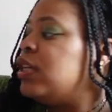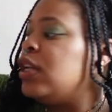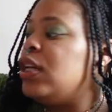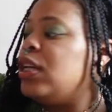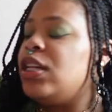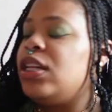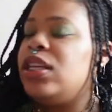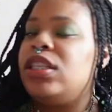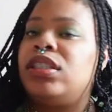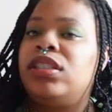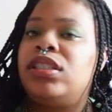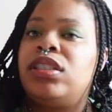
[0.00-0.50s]
And
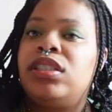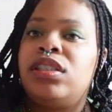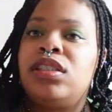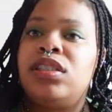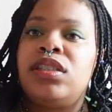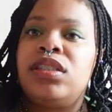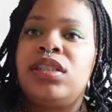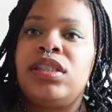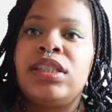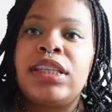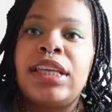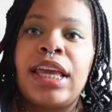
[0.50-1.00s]
it's
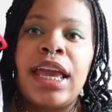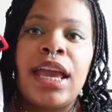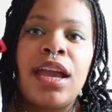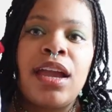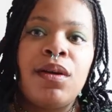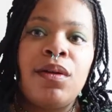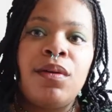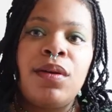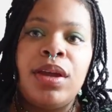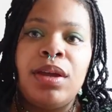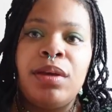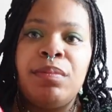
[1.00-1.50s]

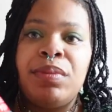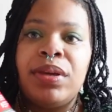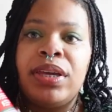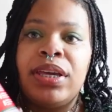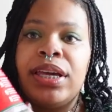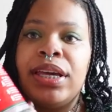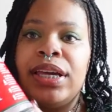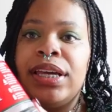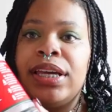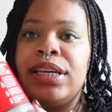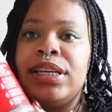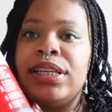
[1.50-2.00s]
scary
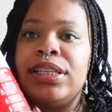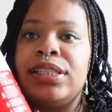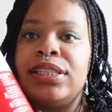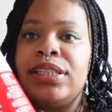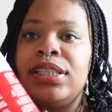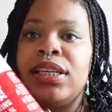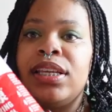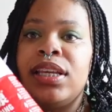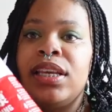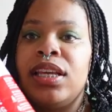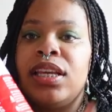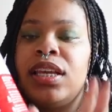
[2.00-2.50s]
because